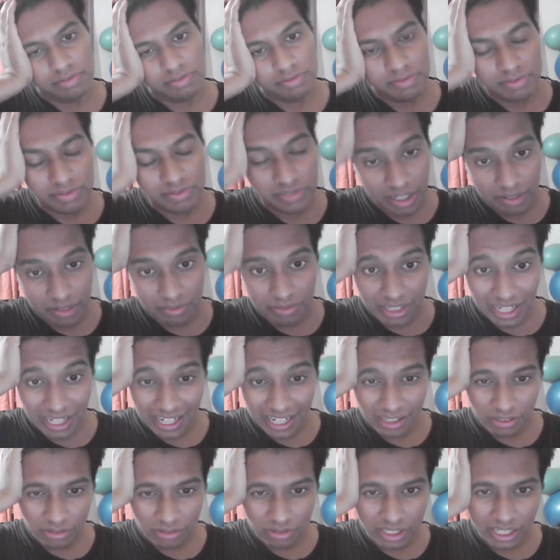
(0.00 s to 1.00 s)
I'm trying
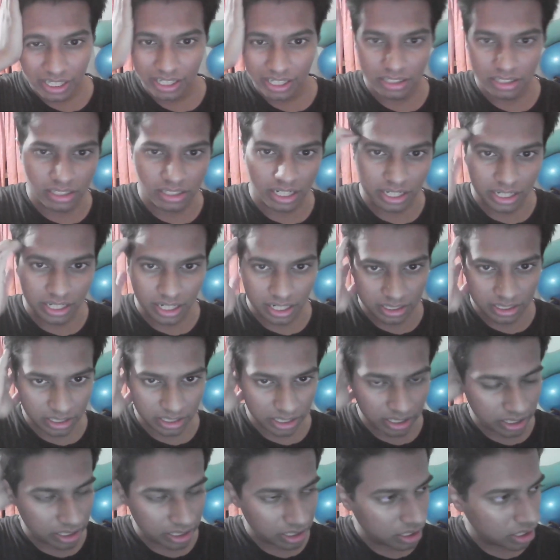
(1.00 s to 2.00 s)
to think. I can't
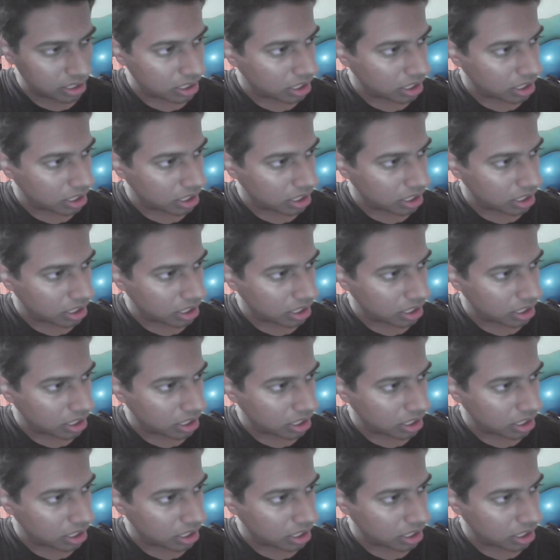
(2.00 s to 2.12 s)
think.